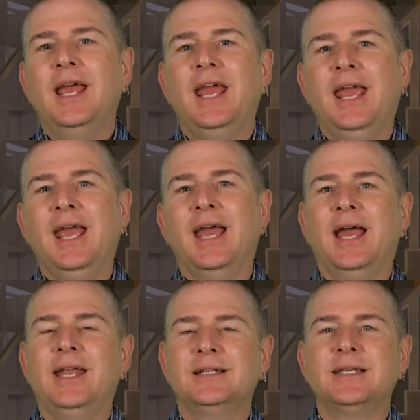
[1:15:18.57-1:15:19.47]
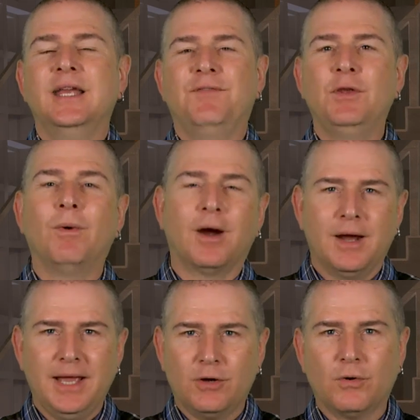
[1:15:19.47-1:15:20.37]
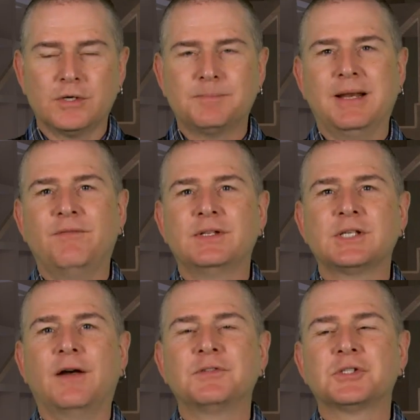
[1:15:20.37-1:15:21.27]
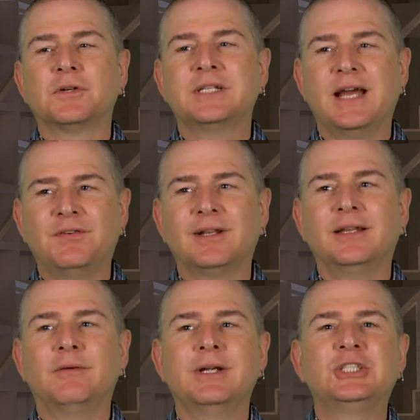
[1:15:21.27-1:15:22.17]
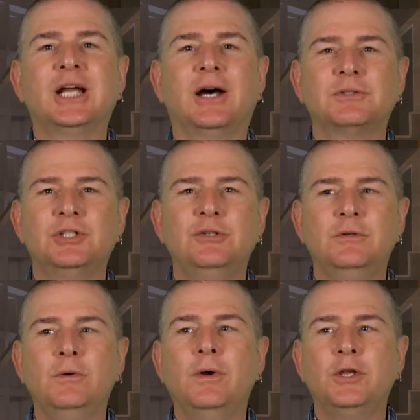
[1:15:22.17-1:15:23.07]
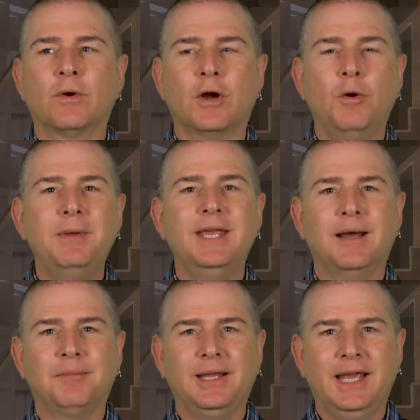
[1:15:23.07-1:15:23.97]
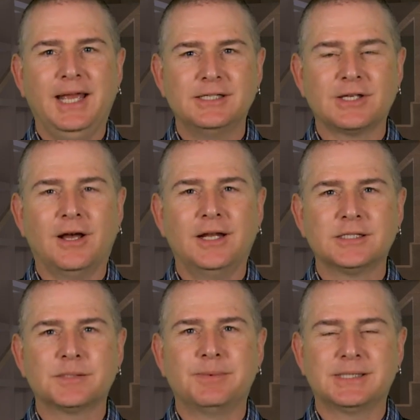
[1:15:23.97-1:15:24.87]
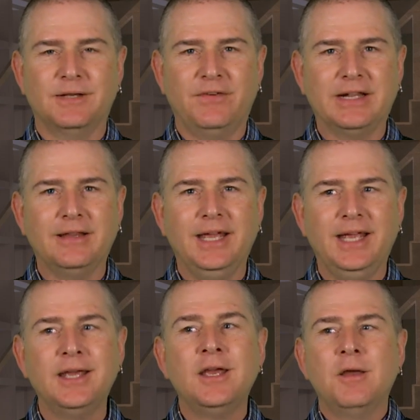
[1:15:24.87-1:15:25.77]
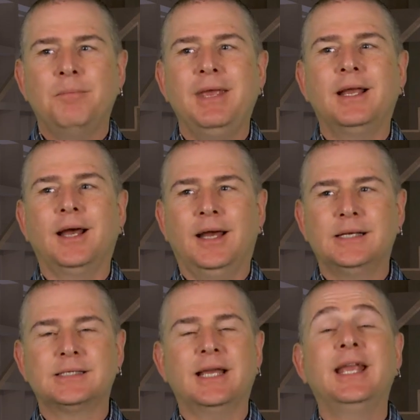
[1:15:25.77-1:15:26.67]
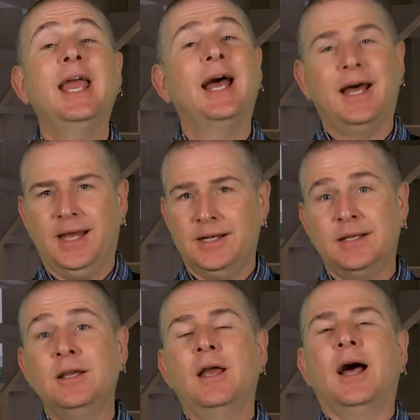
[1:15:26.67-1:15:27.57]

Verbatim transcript: And if you are a headquarters benefits officer, definitely reach out to your OPM liaison specifically because, again,